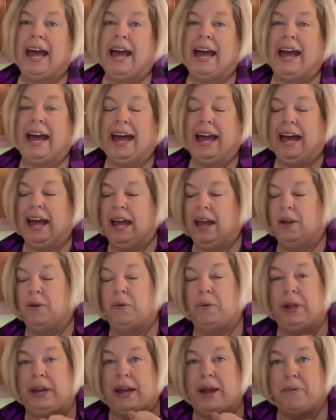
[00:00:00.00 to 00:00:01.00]
I
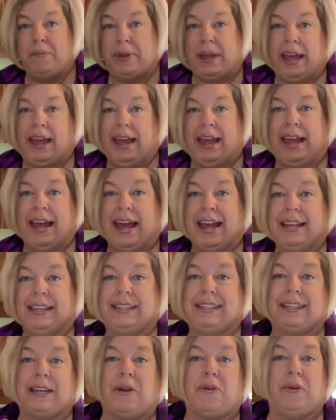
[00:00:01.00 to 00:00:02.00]
went on
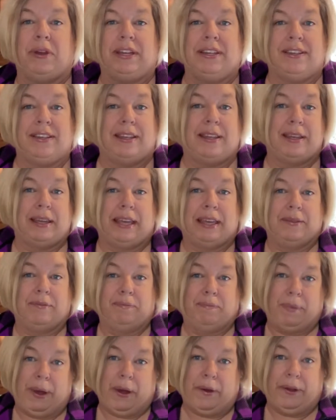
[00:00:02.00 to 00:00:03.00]
past. I went to the
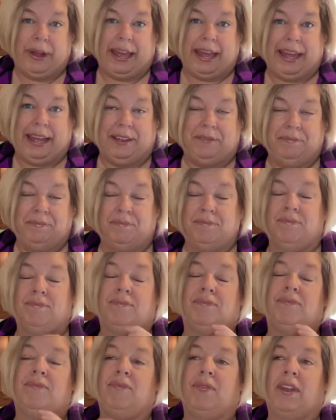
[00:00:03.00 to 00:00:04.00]
ball game.
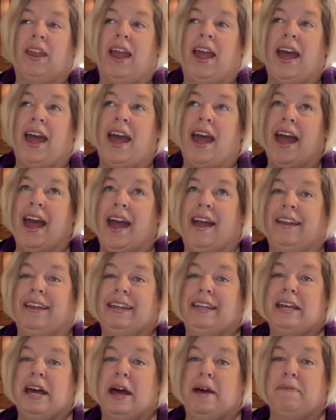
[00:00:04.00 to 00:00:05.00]

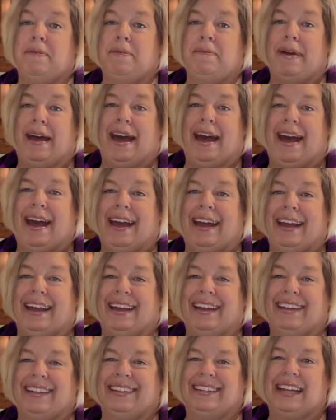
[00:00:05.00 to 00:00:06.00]
Coming back,
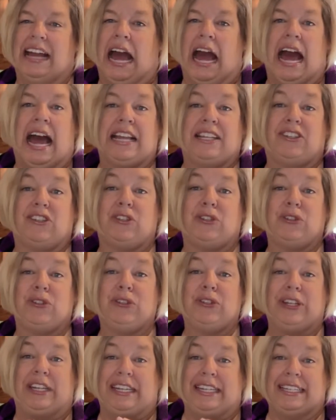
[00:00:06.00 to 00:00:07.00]
I just
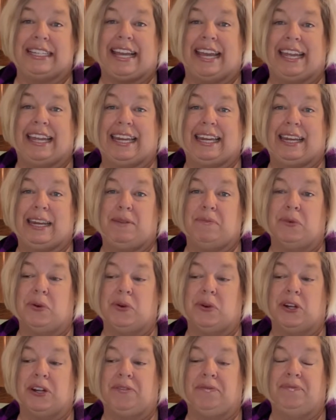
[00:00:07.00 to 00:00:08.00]
couldn't take it
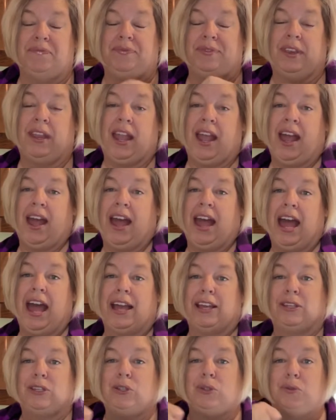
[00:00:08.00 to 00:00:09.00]
anymore.
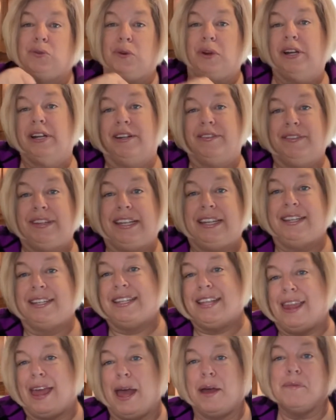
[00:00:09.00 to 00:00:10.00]
Swerved
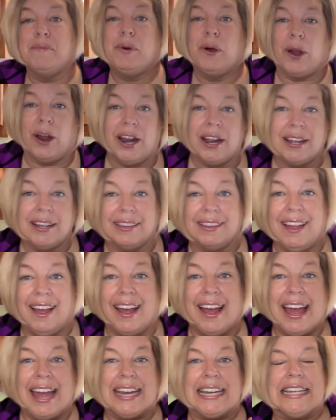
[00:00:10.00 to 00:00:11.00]
into that parking
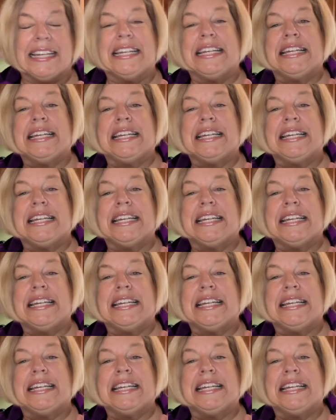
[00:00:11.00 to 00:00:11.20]
lot.